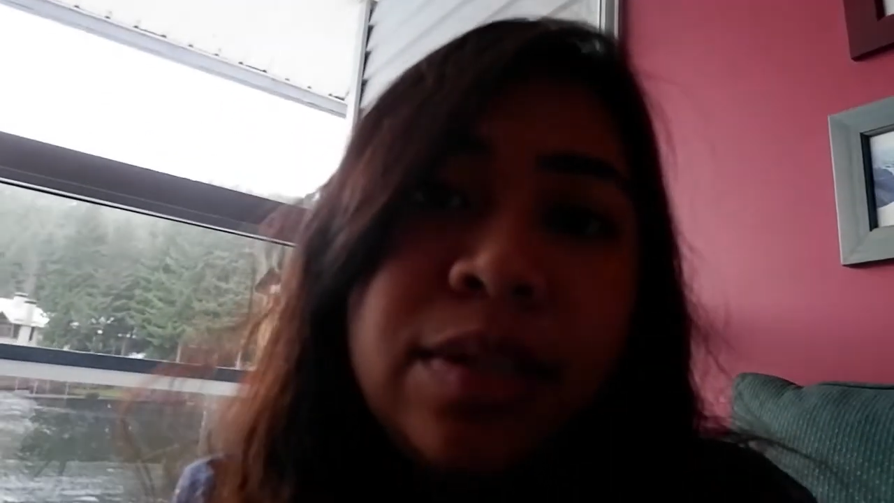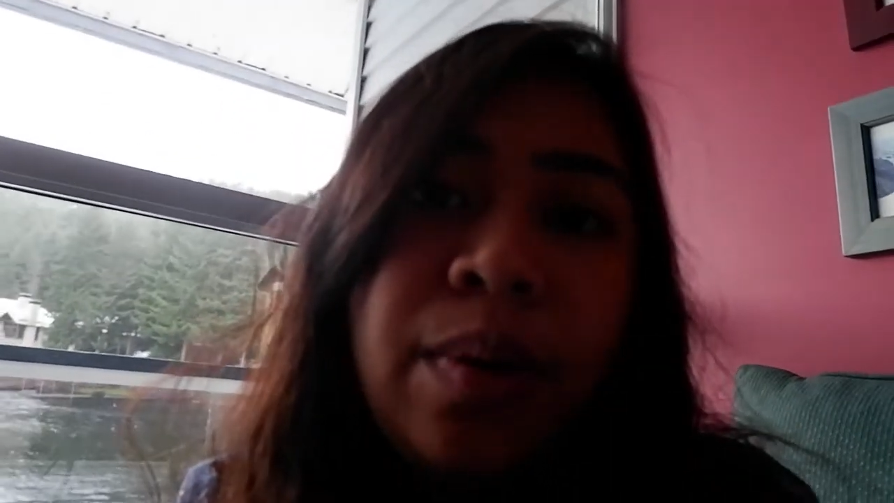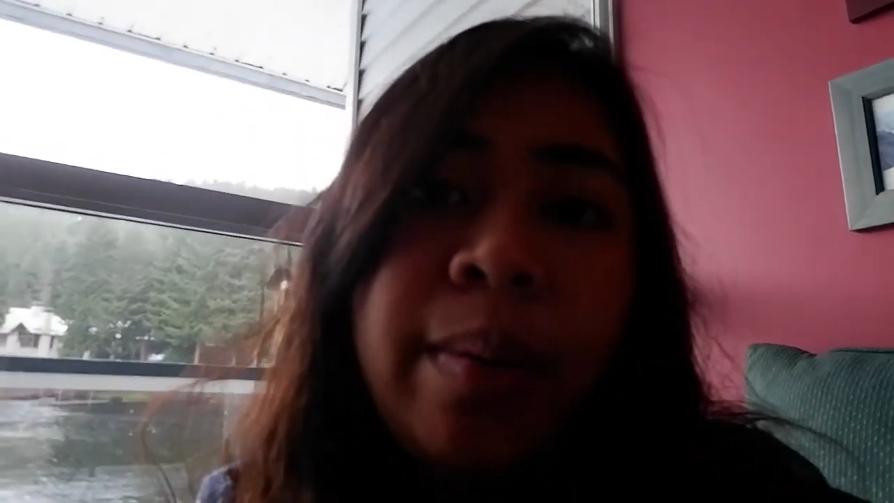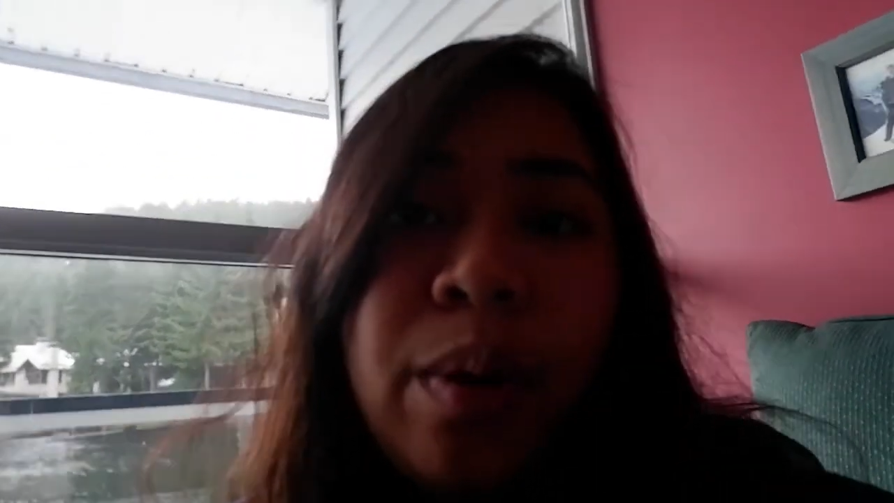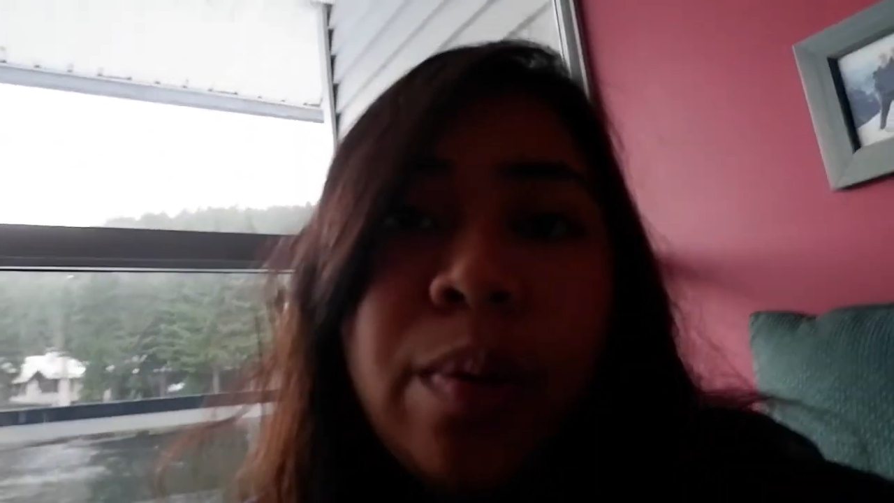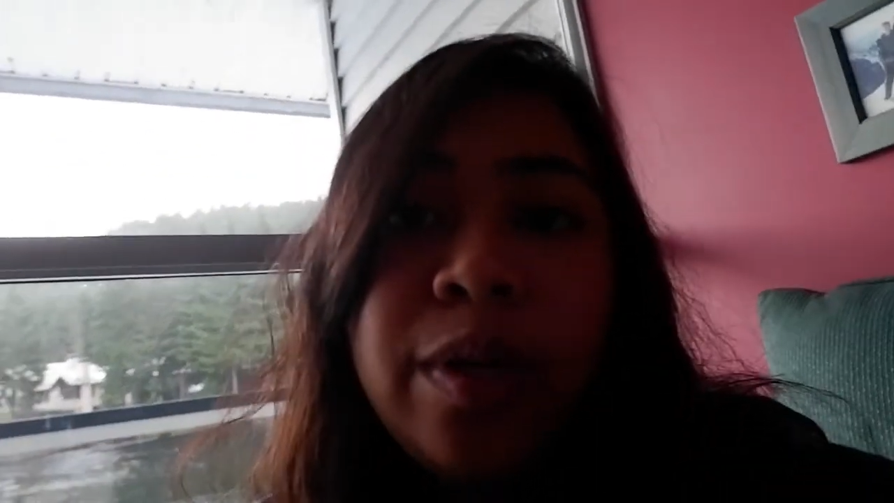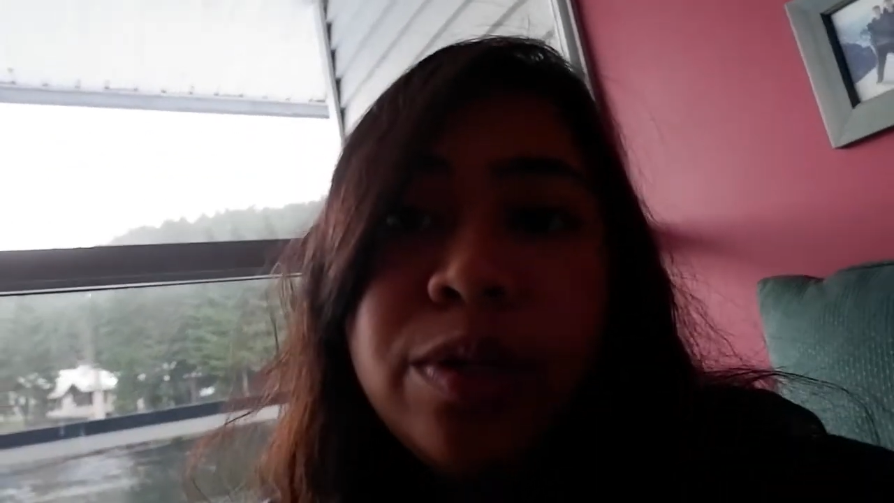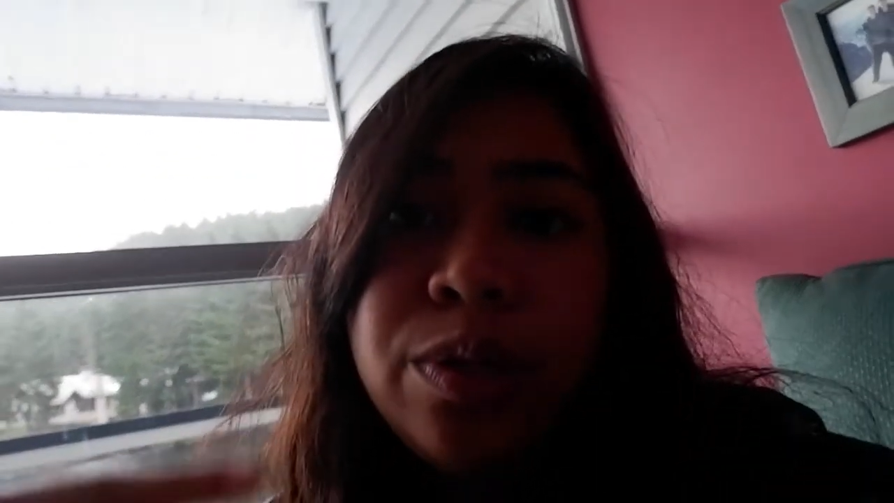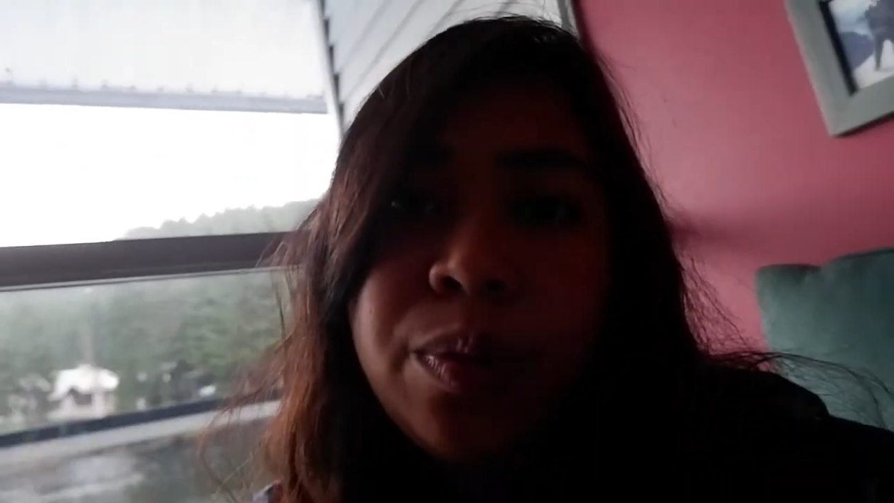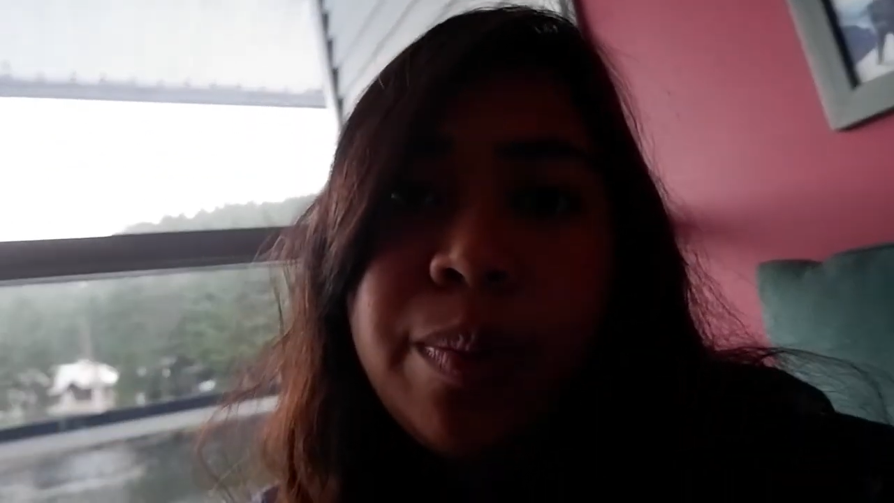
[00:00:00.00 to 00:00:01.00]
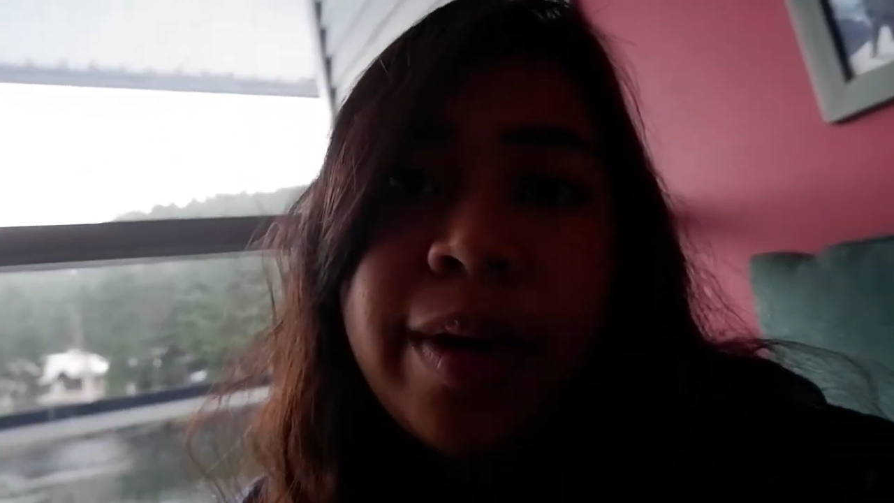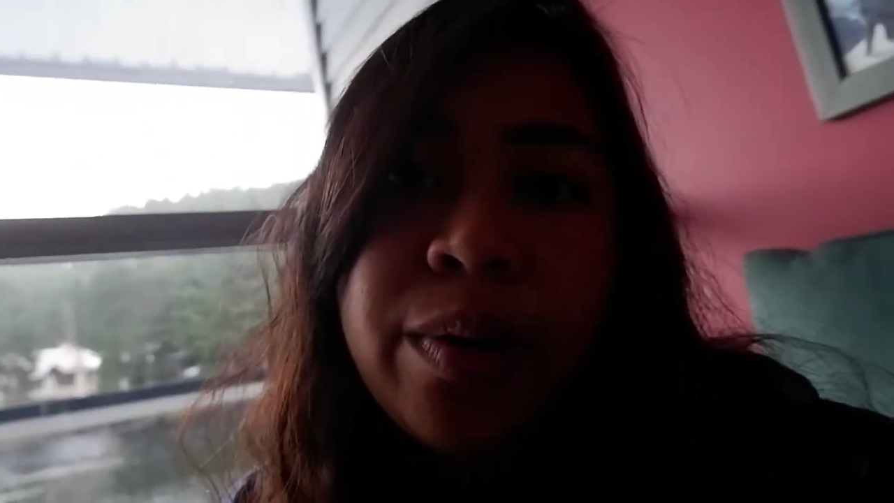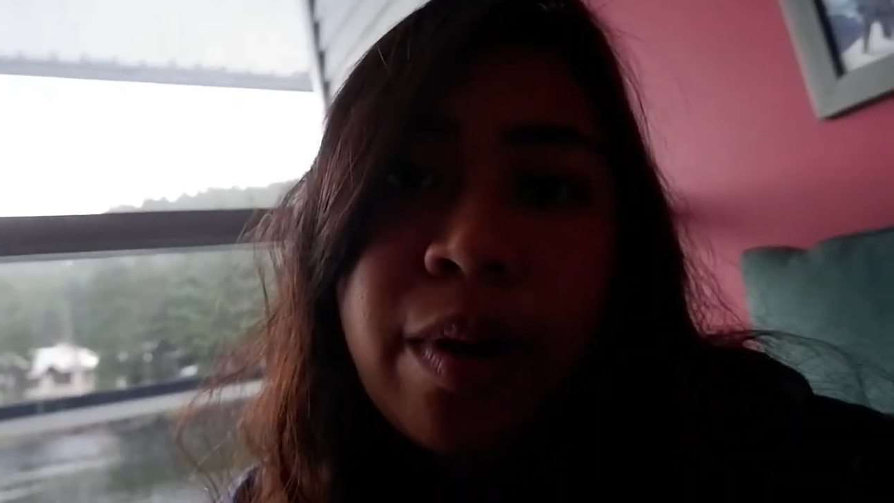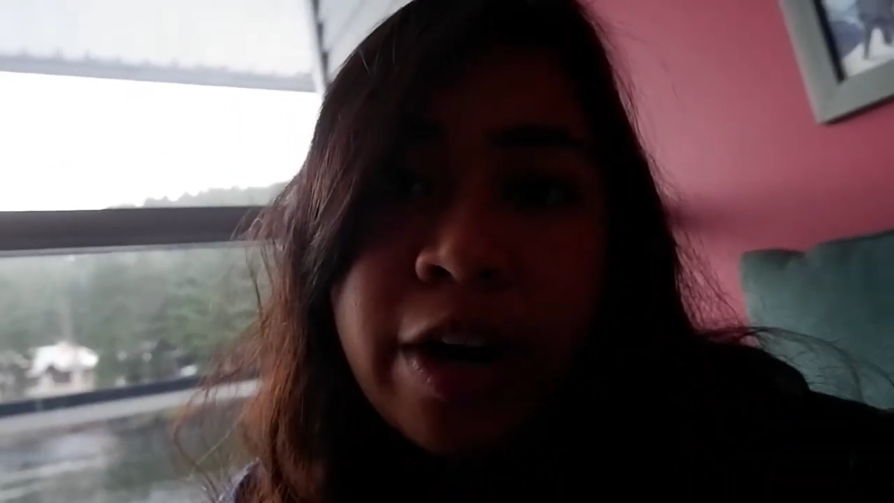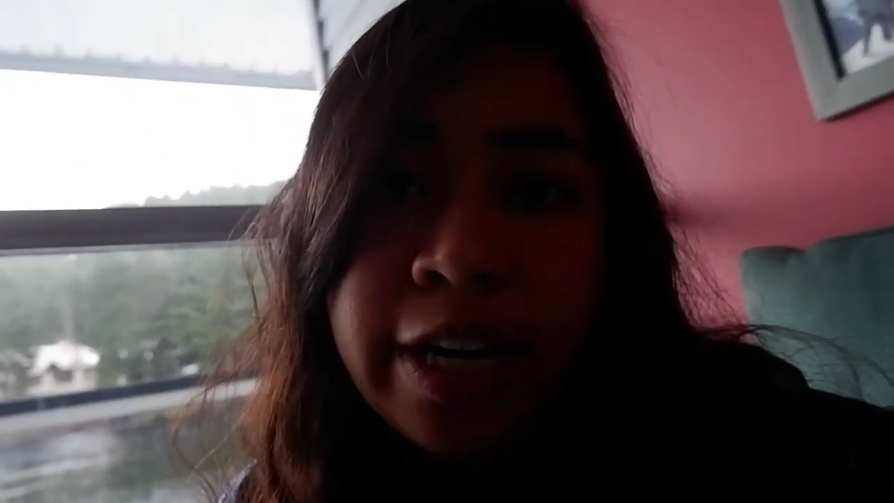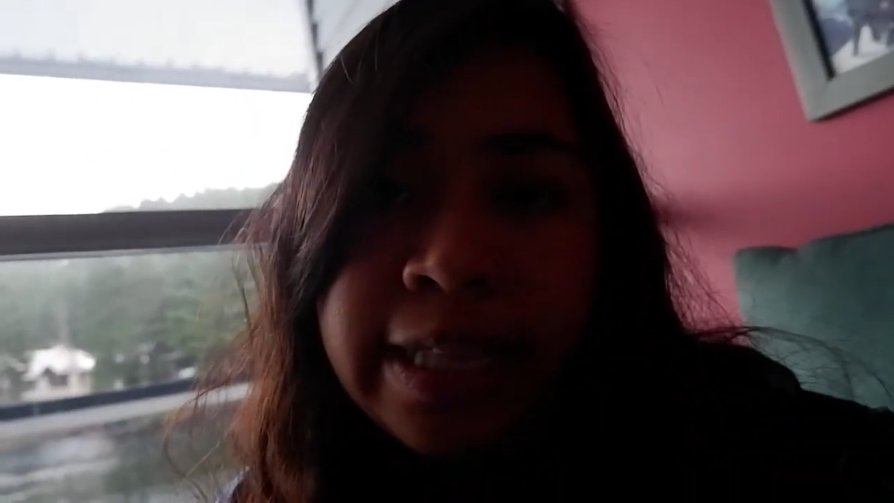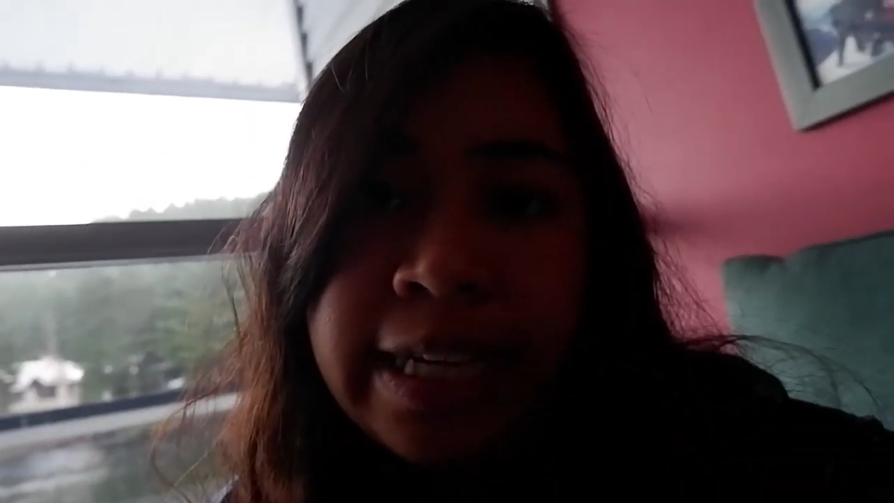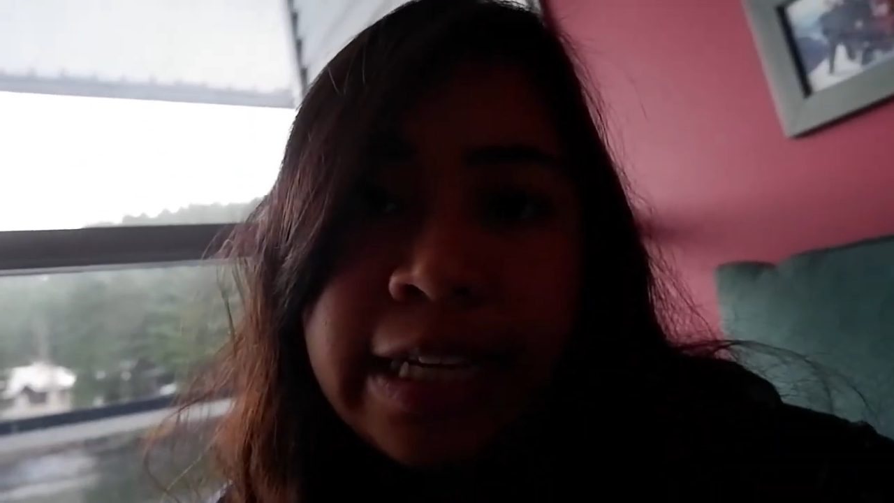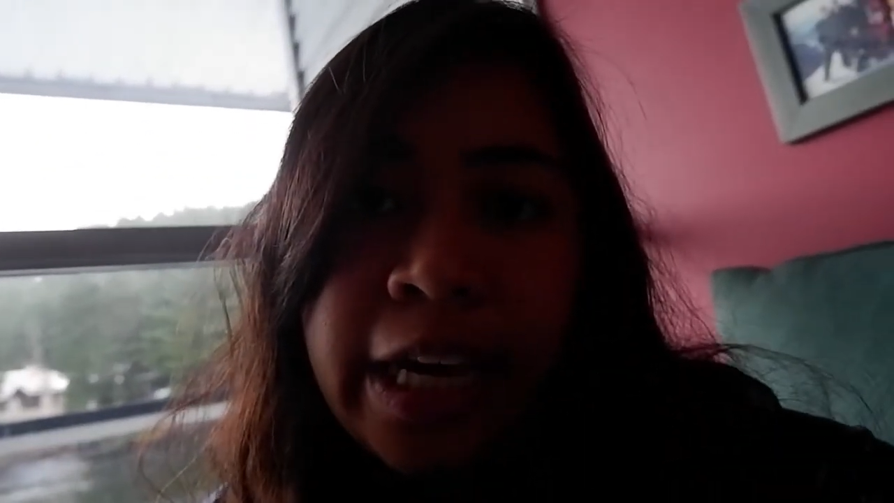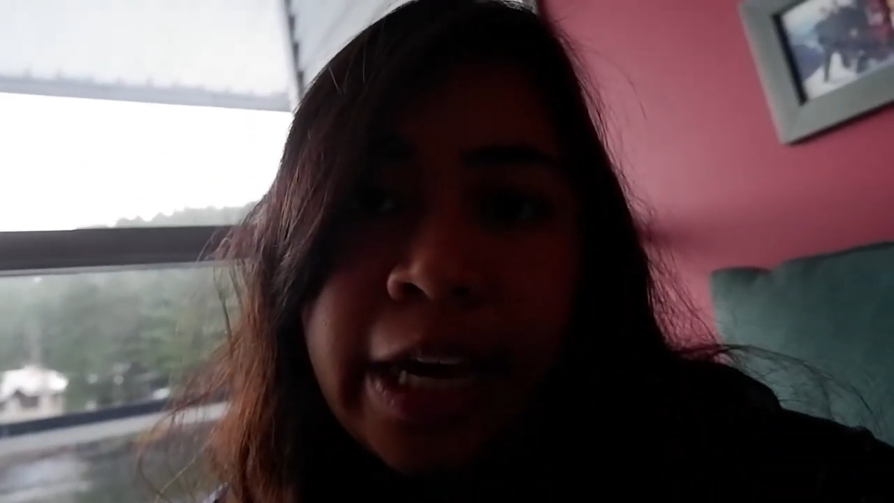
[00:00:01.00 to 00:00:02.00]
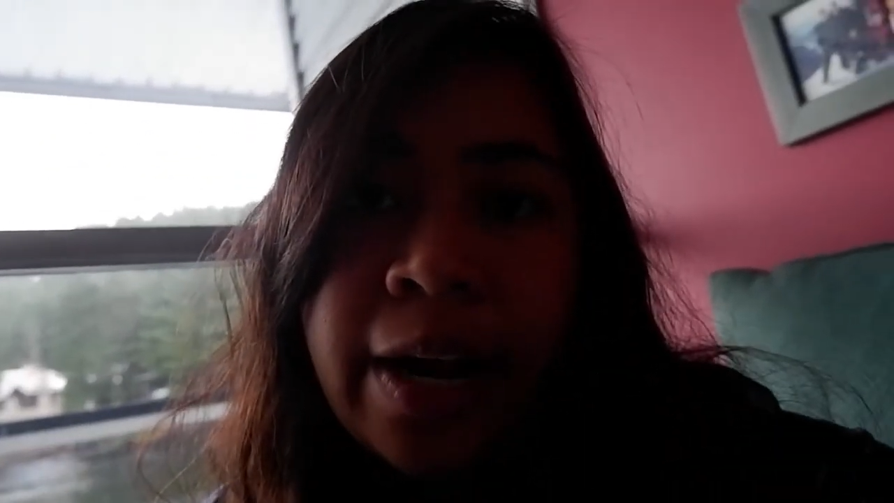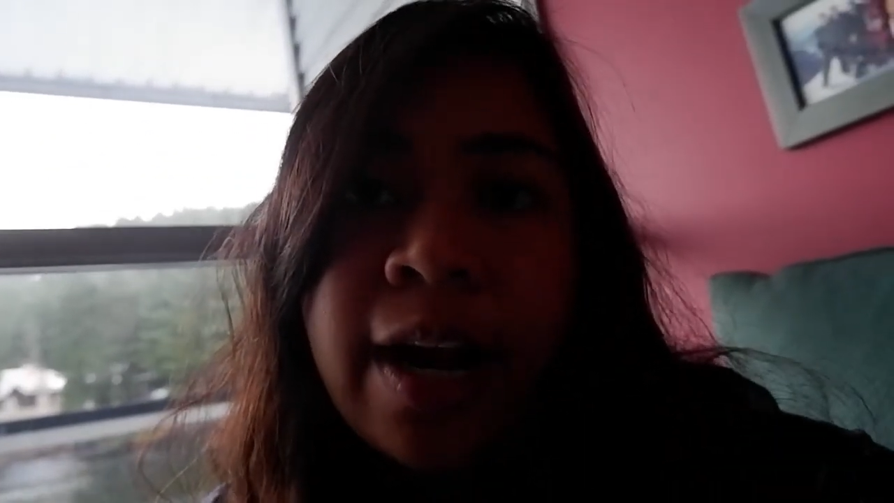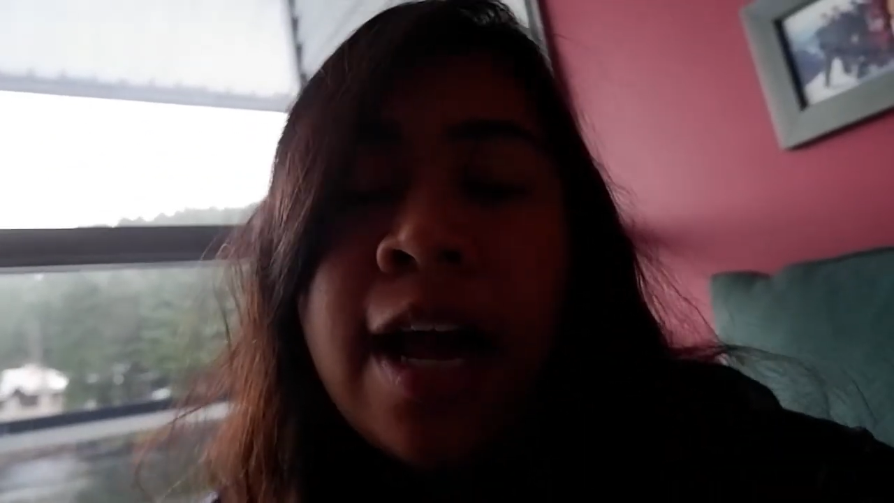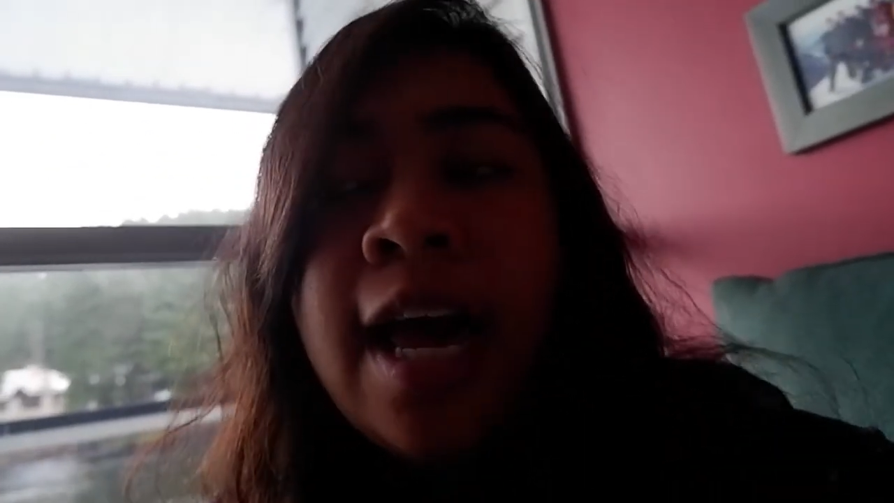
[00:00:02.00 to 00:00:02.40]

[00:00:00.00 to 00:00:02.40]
so I'm going to do my quarantine here.